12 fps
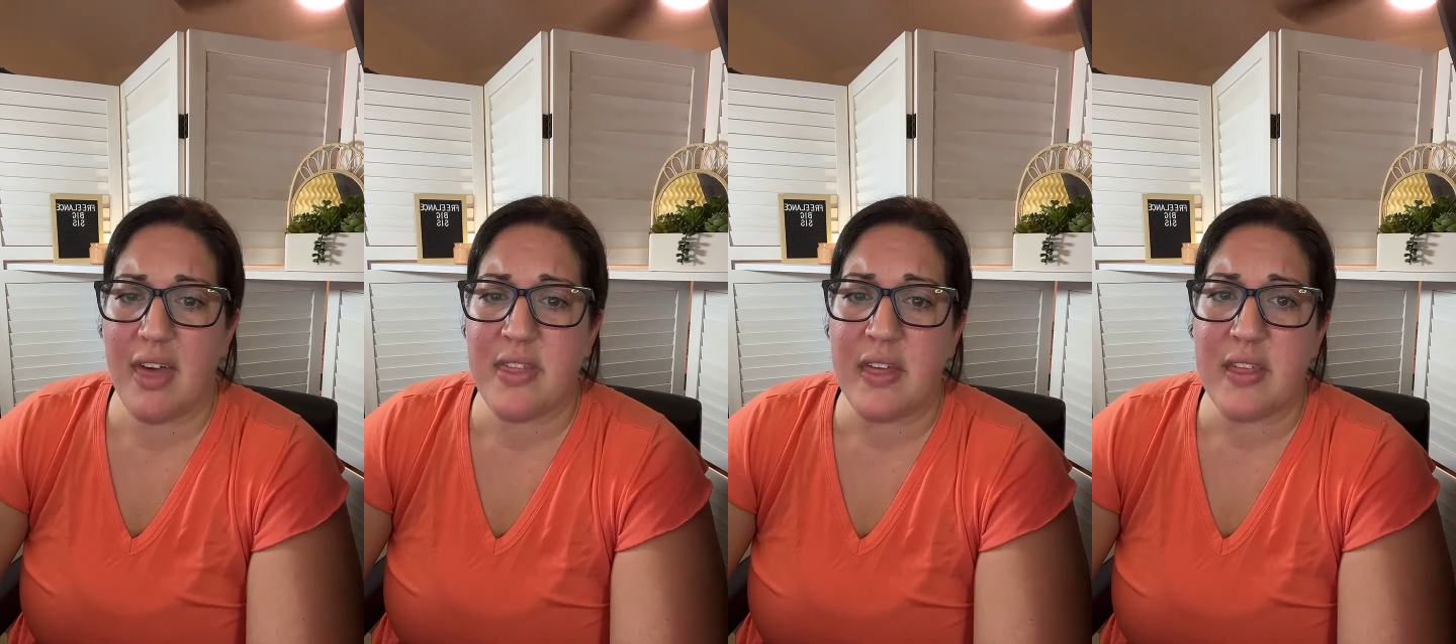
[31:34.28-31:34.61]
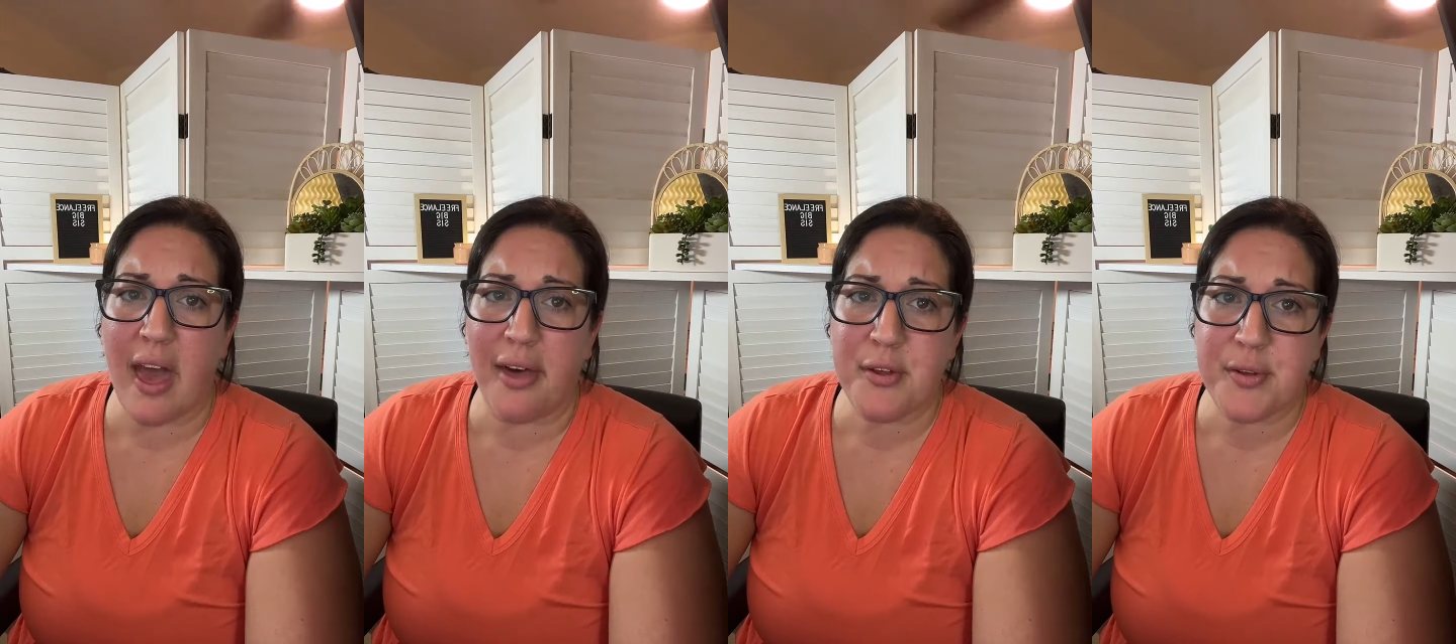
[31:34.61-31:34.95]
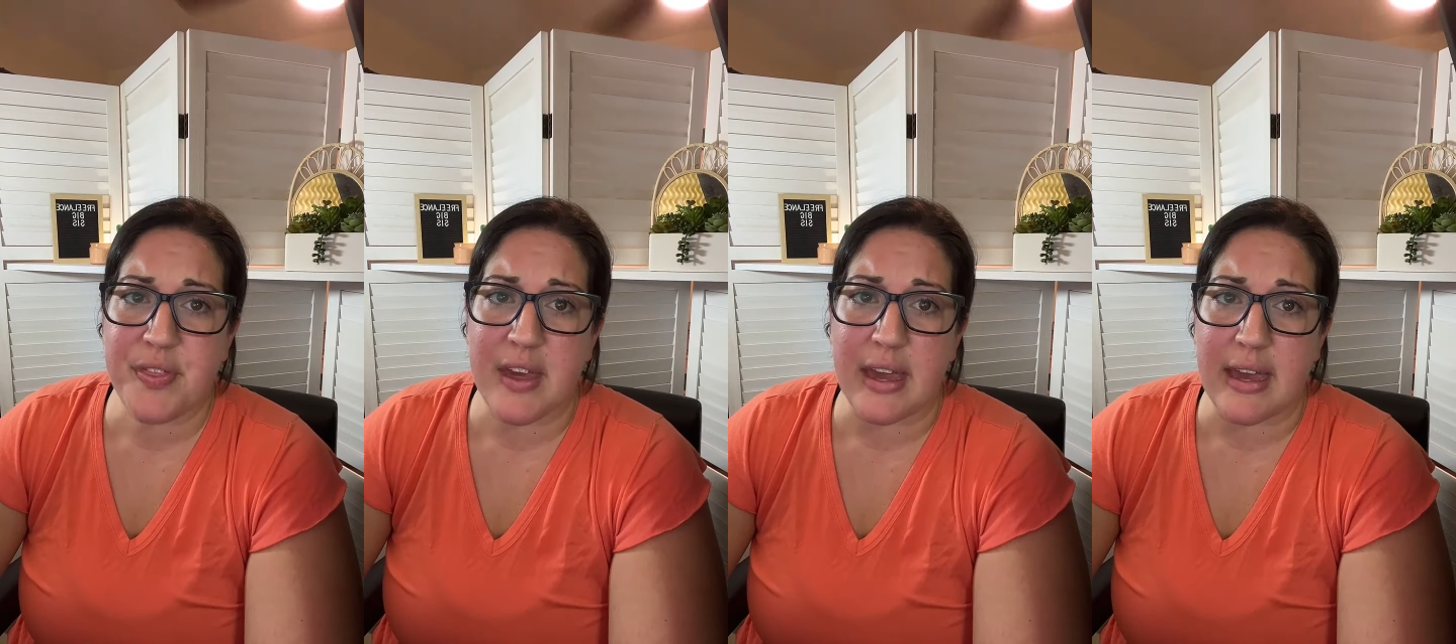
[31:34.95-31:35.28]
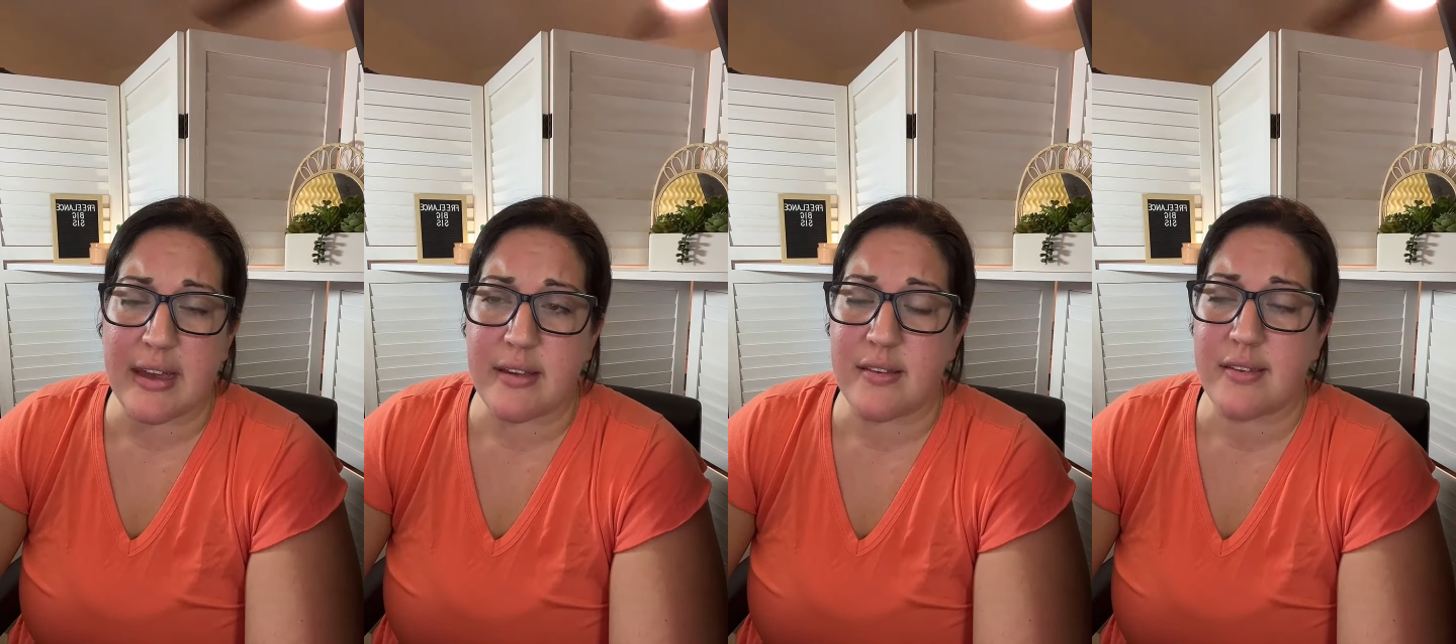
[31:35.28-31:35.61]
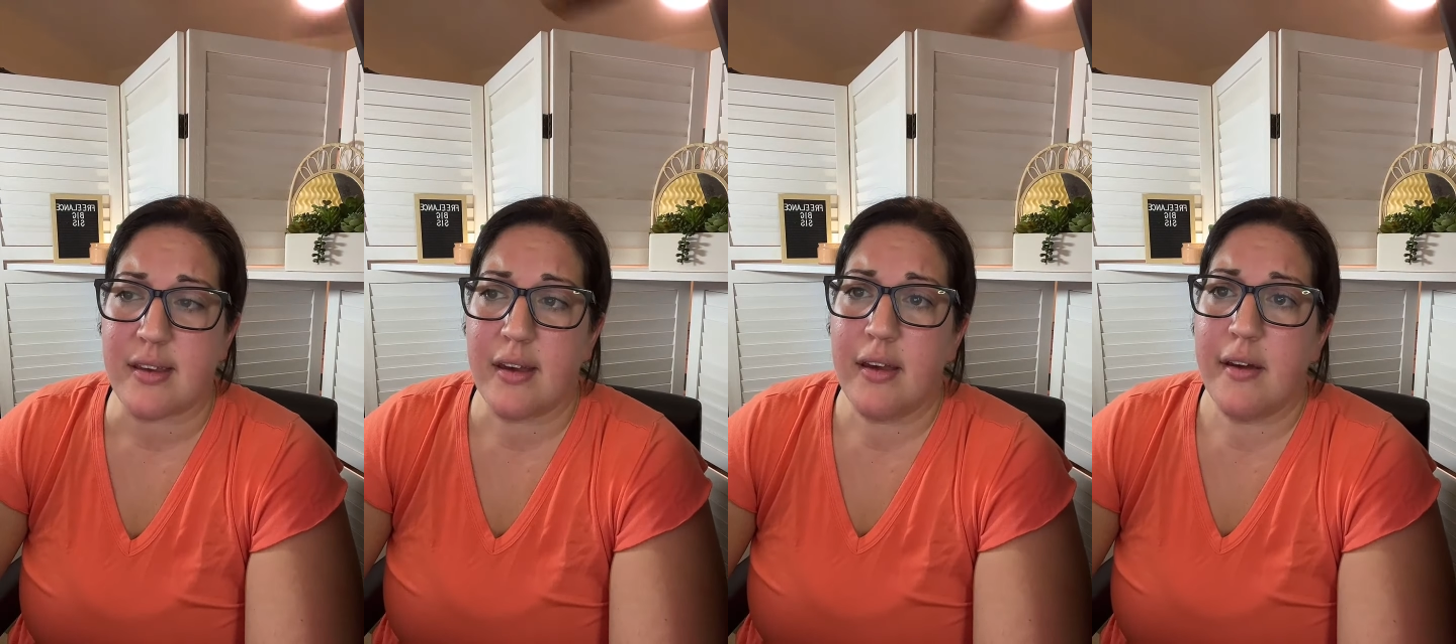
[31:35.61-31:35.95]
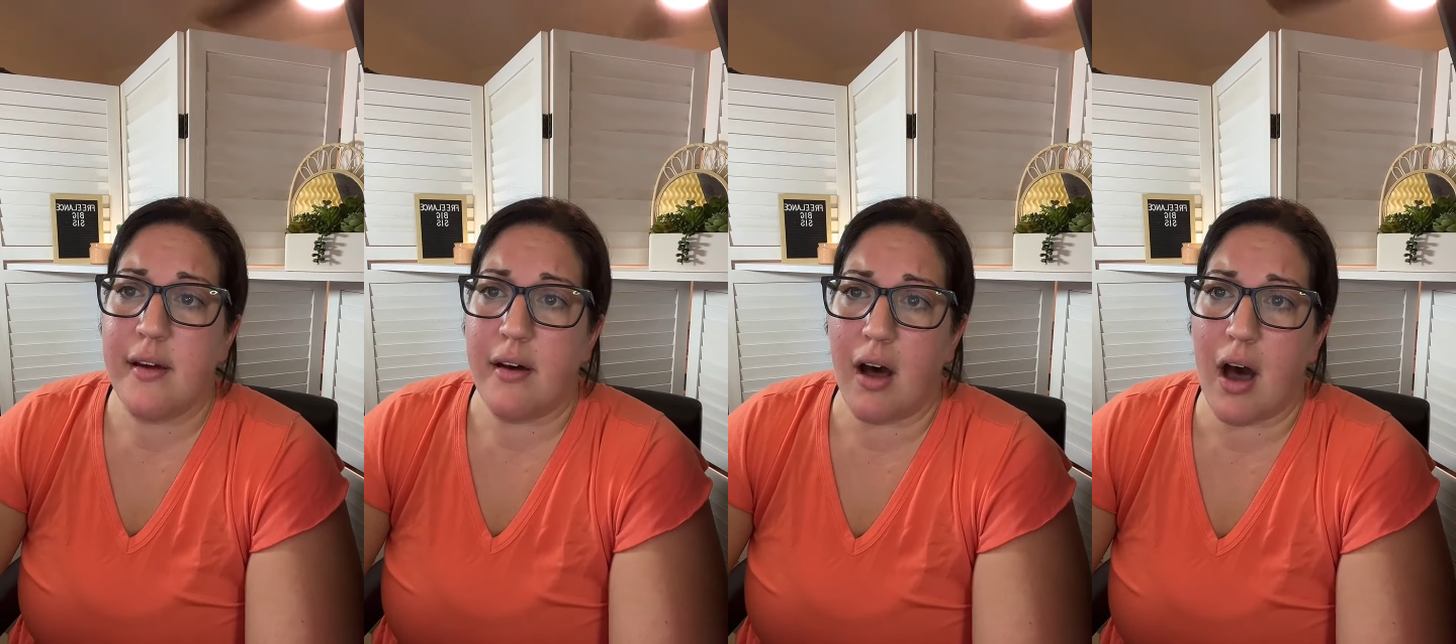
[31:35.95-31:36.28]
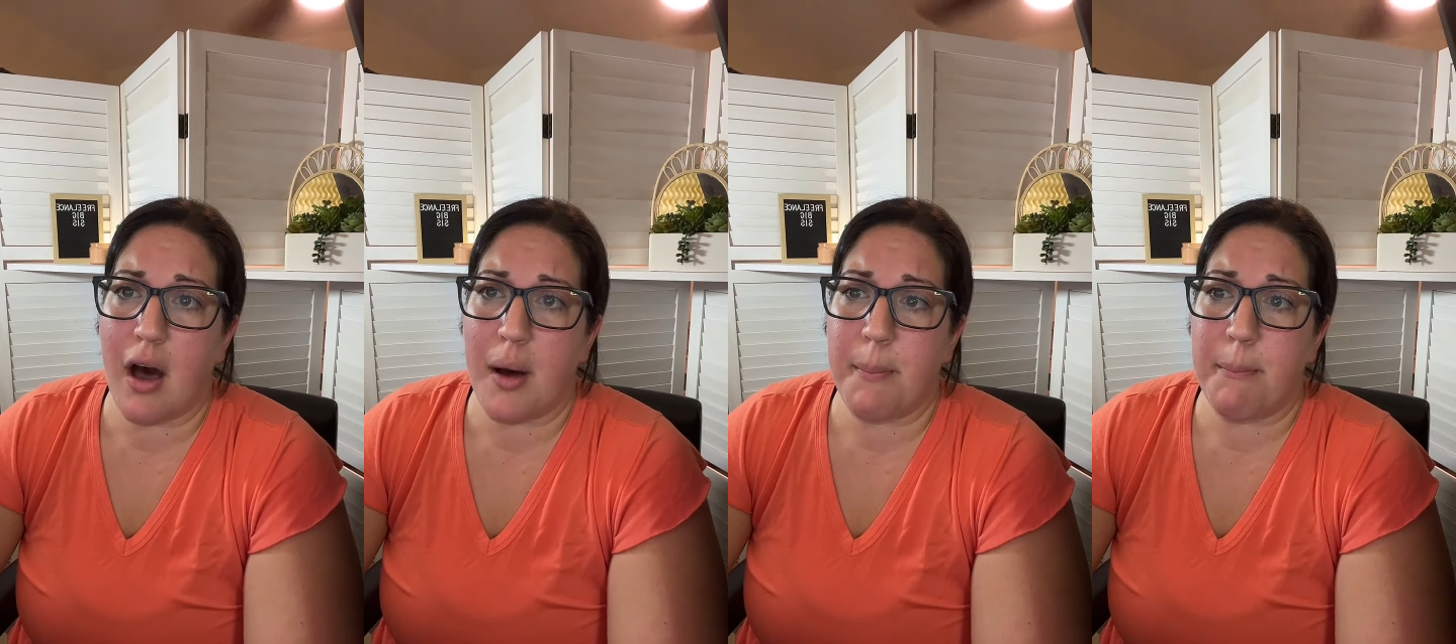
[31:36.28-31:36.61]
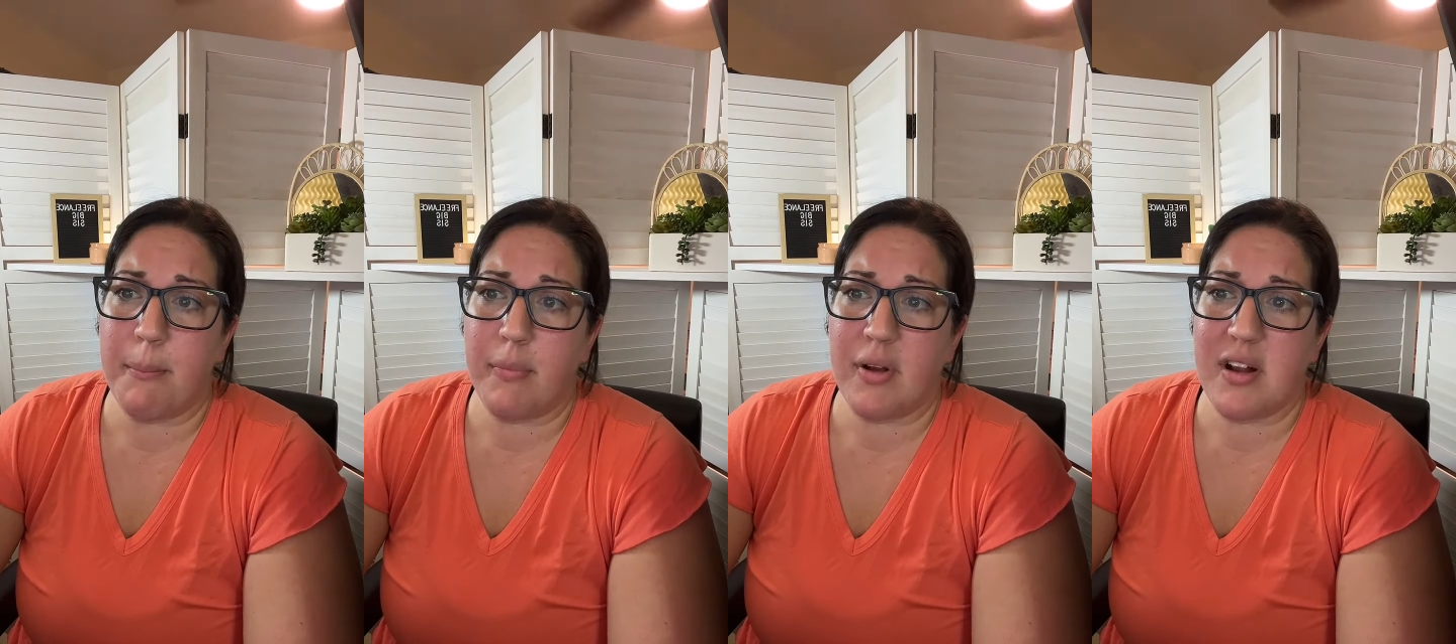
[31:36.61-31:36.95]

And then the other thing is, um,